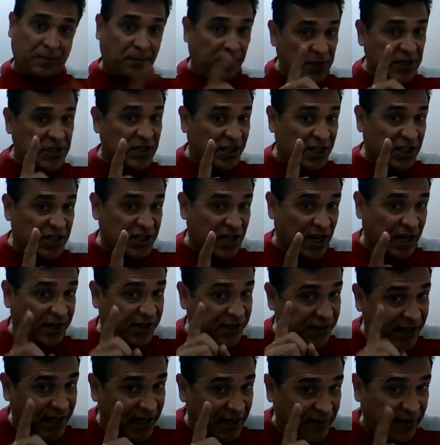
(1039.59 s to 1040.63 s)
Please understand,
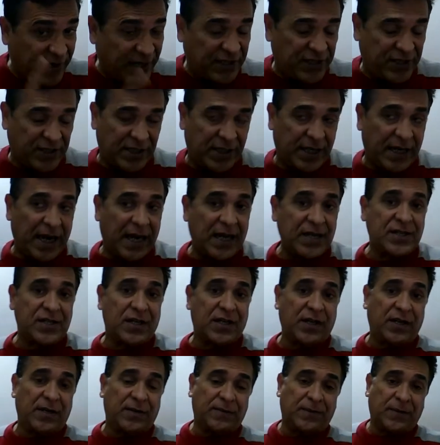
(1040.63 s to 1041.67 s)
trade wings as
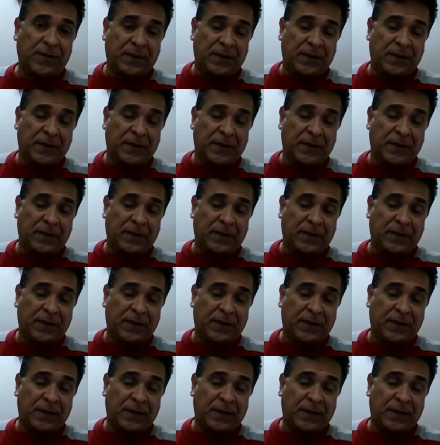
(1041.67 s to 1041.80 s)
a